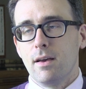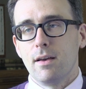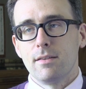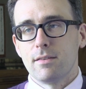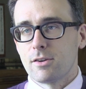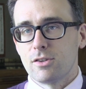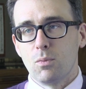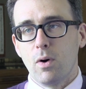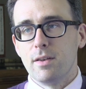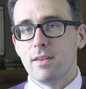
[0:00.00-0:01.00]
uh, Section
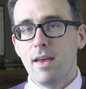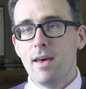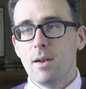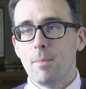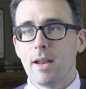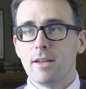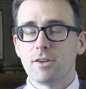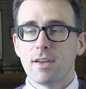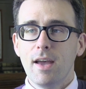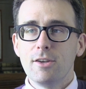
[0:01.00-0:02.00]
110 about
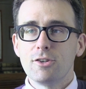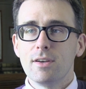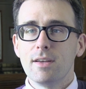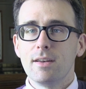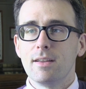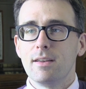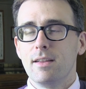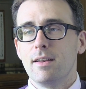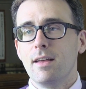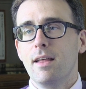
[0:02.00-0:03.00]
education, and,
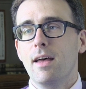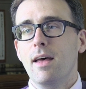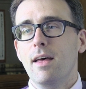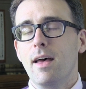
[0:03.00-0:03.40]
and,